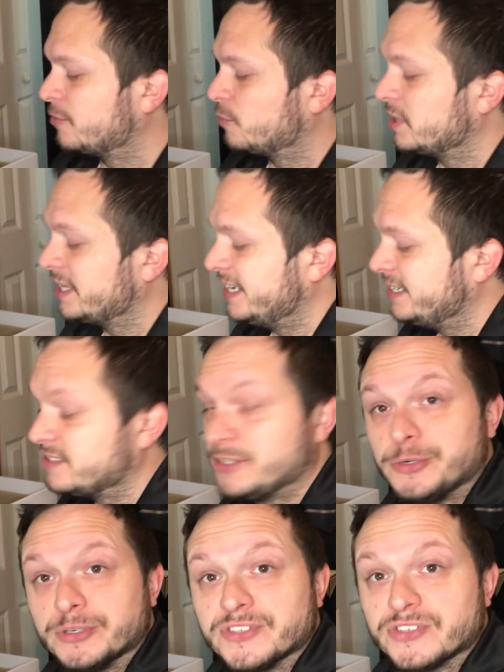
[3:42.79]
Really easy
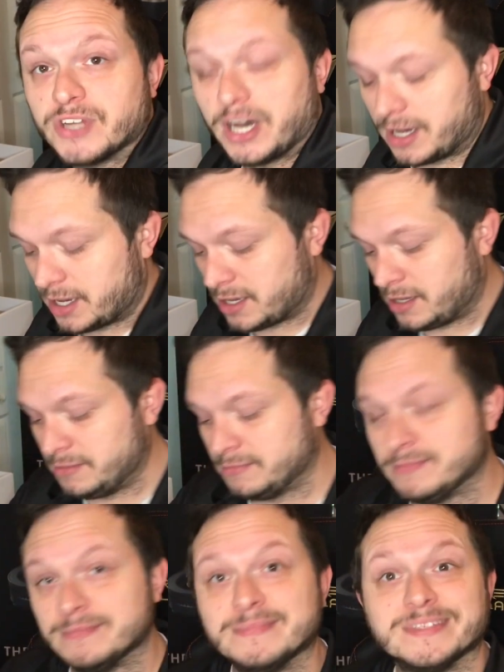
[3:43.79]
to install.
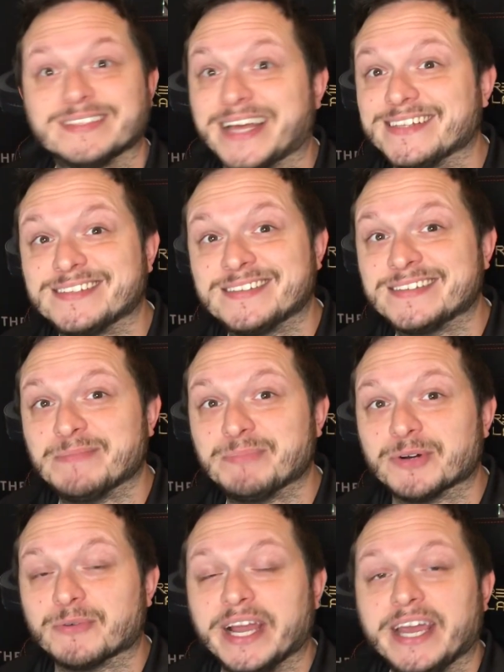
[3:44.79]
It's that
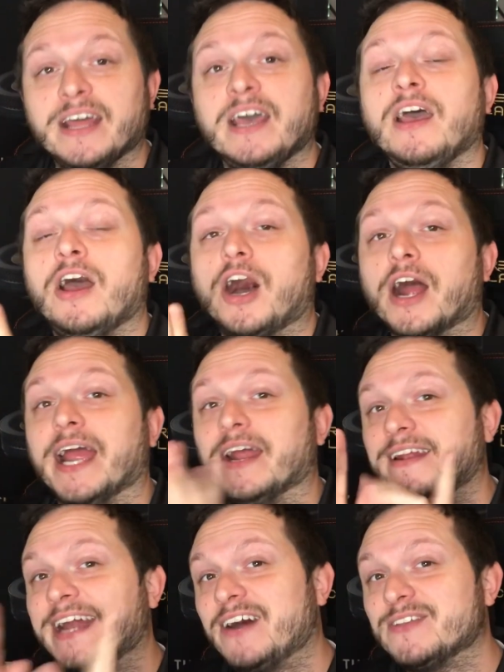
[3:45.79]
simple, right? All right,
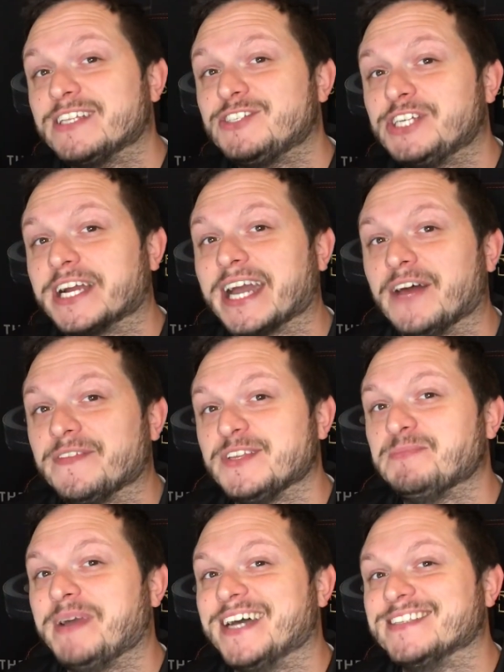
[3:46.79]
now let's check out these
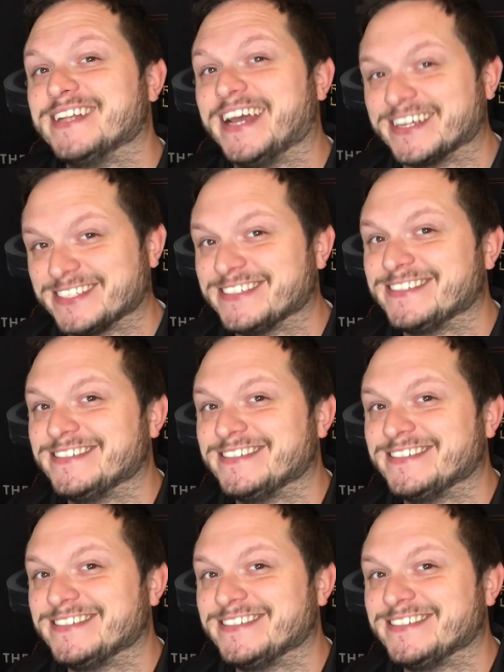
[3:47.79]
pads in action.